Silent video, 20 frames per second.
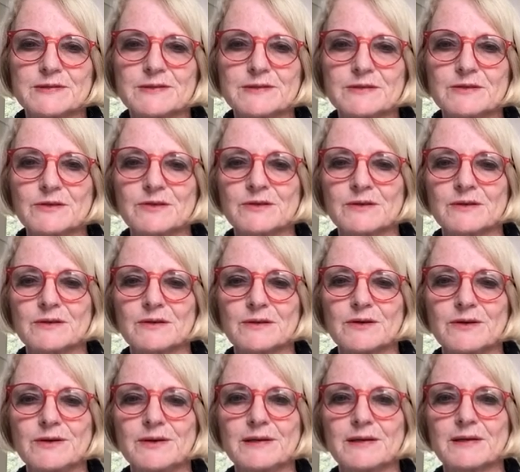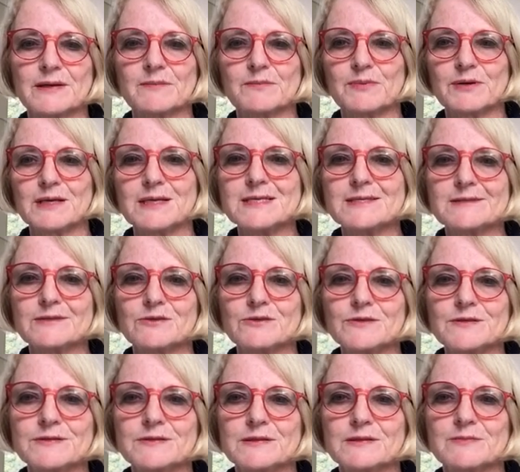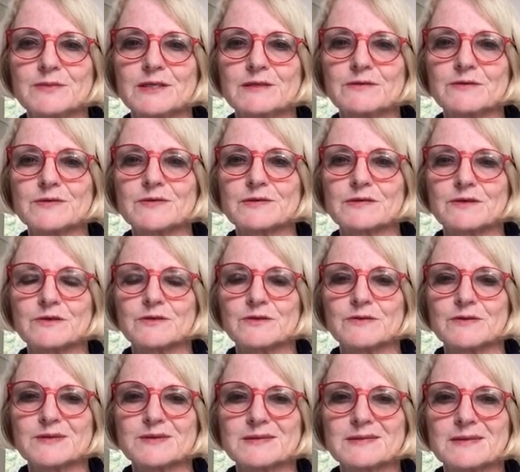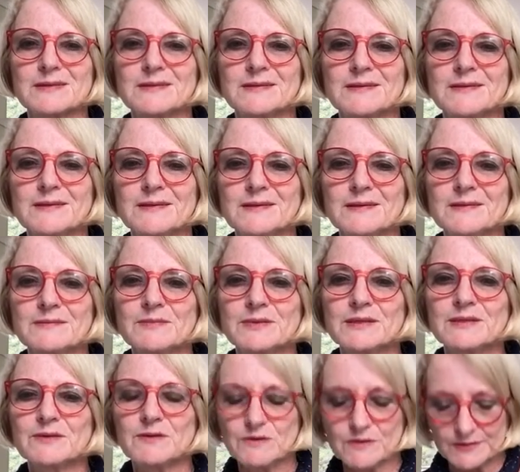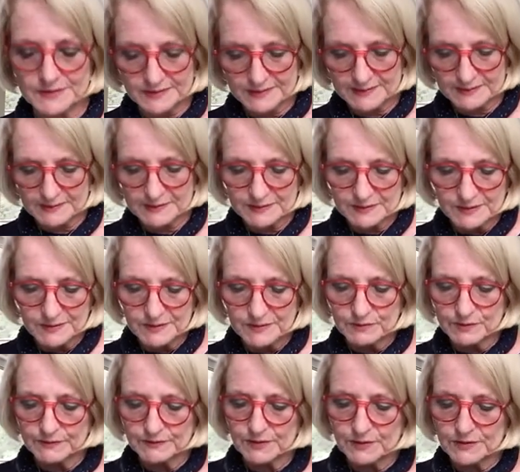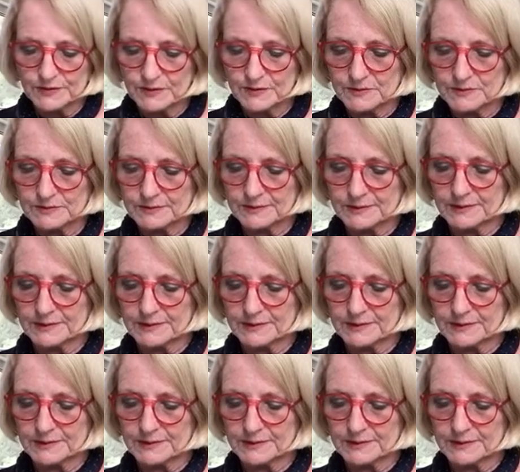to student learning, and please use them in your schools because, we've got to.